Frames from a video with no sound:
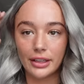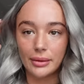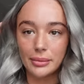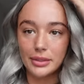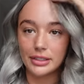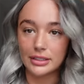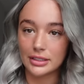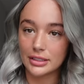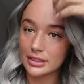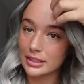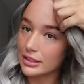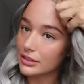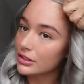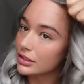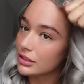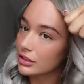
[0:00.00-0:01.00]
yet because it's literally
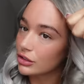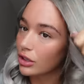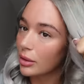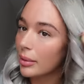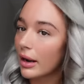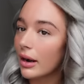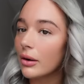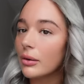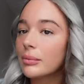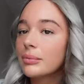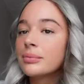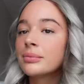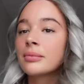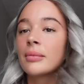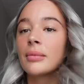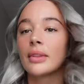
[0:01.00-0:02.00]
just gonna drop out.
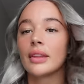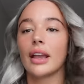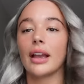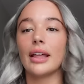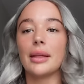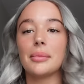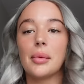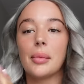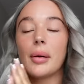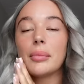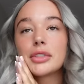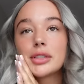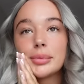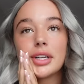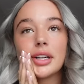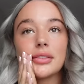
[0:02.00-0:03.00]
And then my mum's
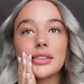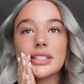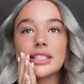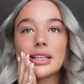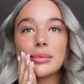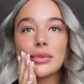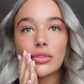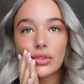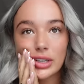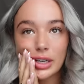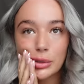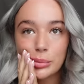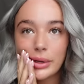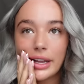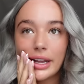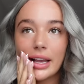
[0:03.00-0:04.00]
coming over to see me for a
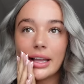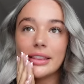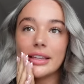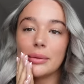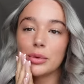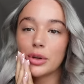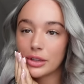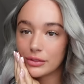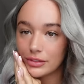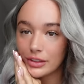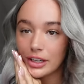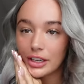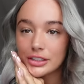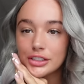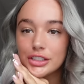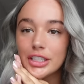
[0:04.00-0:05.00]
little bit and then we're going for
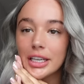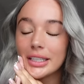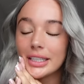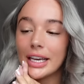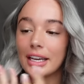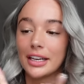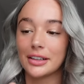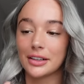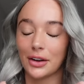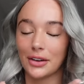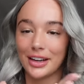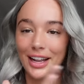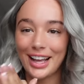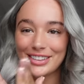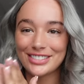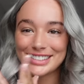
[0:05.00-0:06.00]
lunch and then I'm going
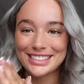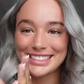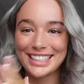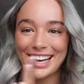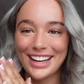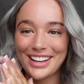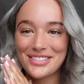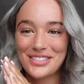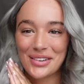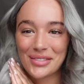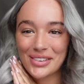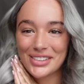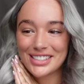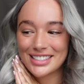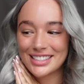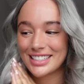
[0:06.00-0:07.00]
out tonight with my
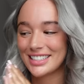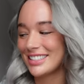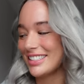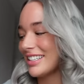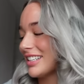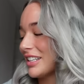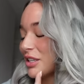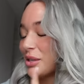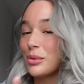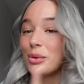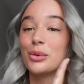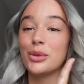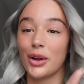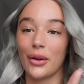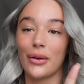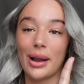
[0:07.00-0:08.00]
brothers and sisters and you all
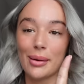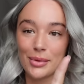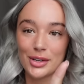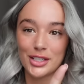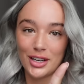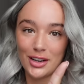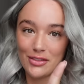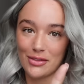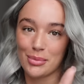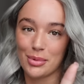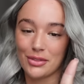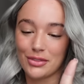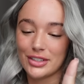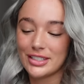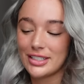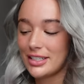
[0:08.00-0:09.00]
know how much I love a
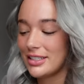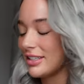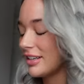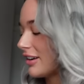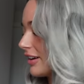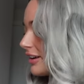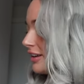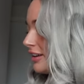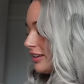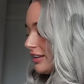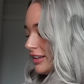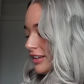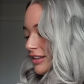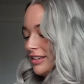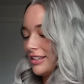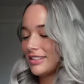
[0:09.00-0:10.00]
brother and sister night.
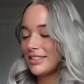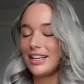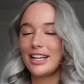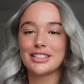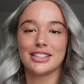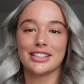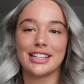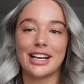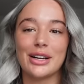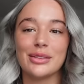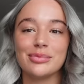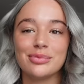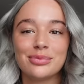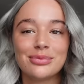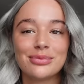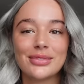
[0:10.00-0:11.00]
So let's go down
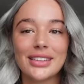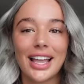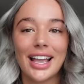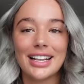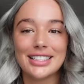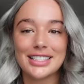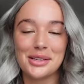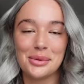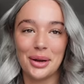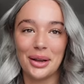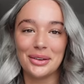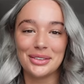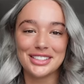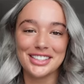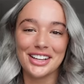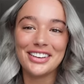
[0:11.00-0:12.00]
and see what
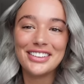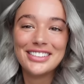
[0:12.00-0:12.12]
Oak's done.